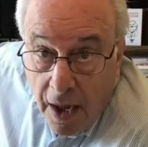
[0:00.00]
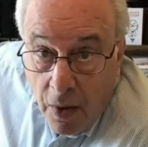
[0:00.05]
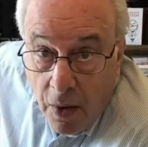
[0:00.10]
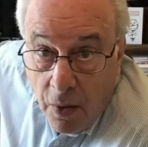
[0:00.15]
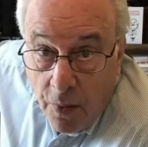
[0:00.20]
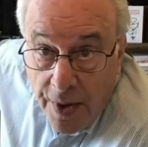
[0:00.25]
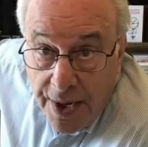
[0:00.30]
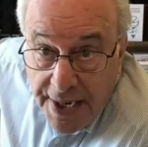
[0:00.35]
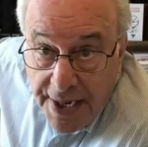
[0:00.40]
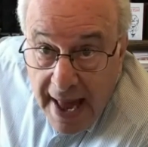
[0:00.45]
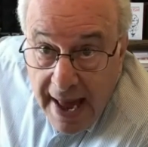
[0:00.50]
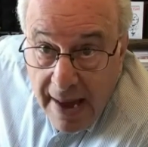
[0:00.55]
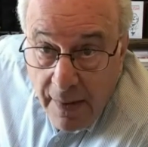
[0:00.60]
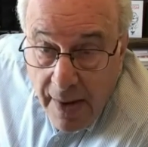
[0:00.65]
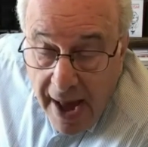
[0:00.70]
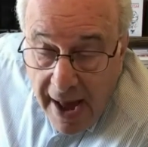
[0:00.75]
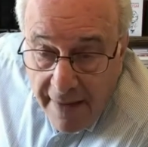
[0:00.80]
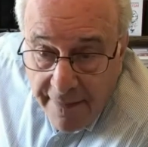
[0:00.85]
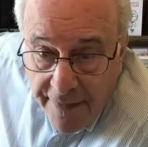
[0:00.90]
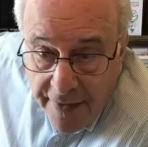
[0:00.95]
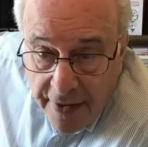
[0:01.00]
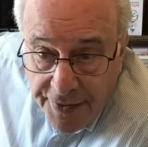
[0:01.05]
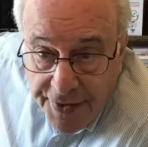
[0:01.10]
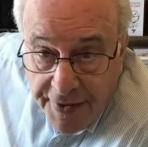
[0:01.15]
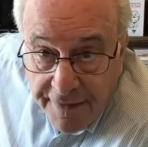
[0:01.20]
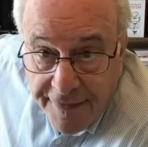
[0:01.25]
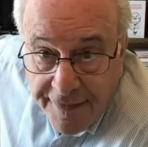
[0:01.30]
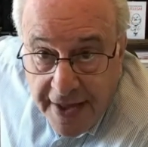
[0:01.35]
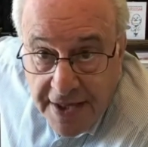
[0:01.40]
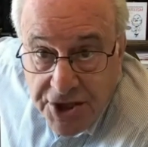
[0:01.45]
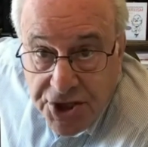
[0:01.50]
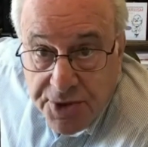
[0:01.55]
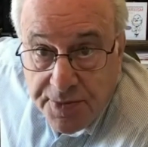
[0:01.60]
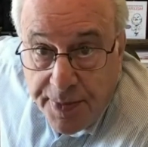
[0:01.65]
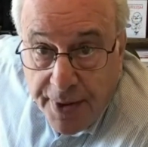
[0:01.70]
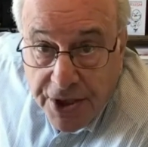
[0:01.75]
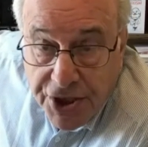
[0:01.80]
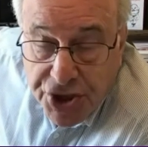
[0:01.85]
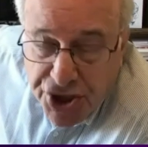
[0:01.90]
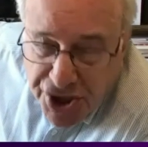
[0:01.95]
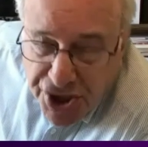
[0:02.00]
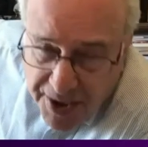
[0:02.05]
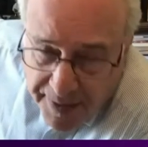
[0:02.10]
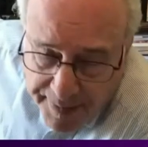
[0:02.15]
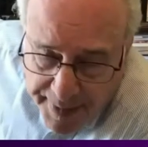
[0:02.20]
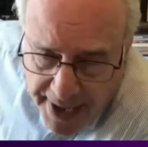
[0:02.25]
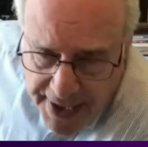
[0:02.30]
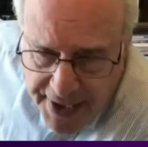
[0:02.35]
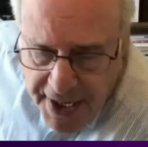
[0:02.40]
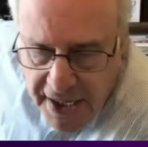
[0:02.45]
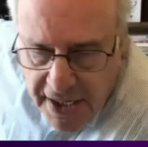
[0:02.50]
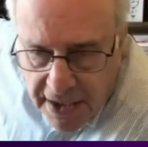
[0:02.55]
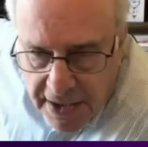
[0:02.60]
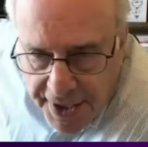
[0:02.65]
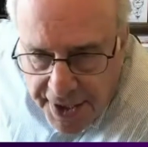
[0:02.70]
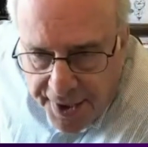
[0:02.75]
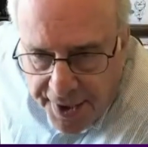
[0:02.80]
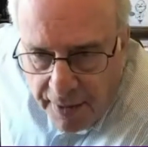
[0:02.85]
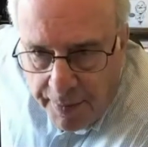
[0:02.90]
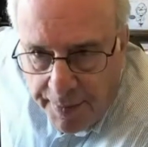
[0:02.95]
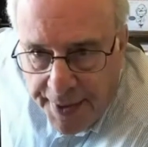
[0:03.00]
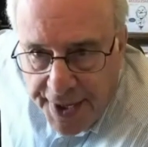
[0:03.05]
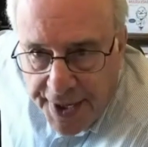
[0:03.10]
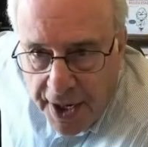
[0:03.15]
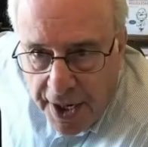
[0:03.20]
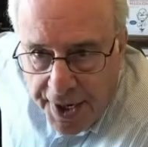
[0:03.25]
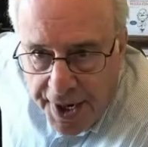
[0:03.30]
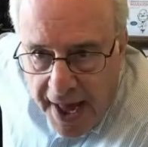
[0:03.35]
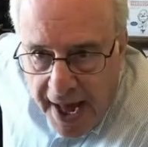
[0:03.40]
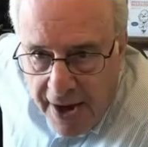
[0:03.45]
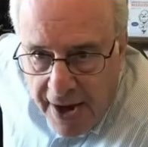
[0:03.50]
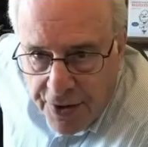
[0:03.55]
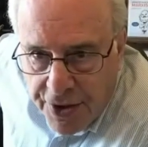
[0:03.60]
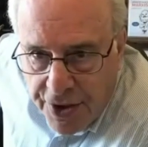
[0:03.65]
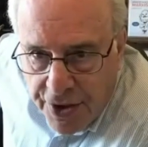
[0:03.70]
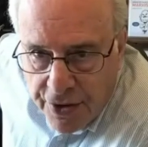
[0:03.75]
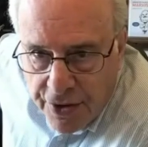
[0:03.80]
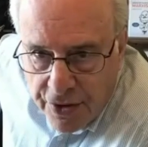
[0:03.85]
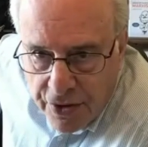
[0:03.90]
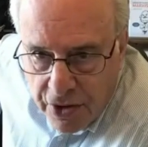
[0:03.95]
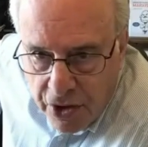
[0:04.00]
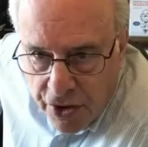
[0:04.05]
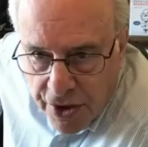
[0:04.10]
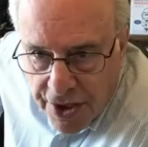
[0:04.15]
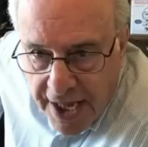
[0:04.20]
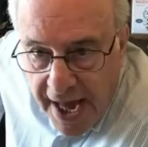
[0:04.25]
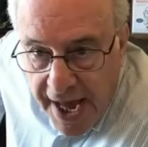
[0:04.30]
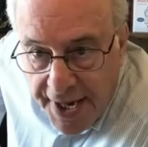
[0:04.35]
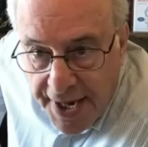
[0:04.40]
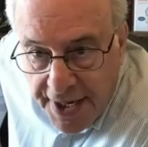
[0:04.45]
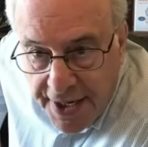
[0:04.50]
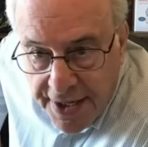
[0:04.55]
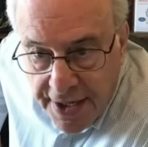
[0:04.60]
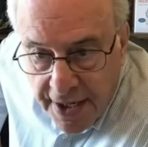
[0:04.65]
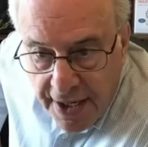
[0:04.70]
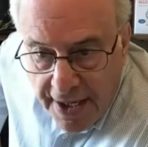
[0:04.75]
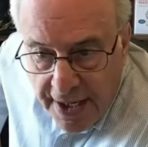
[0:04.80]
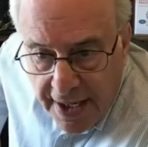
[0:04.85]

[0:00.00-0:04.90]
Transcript: We now have a defense budget, depending a little bit on how you look at it,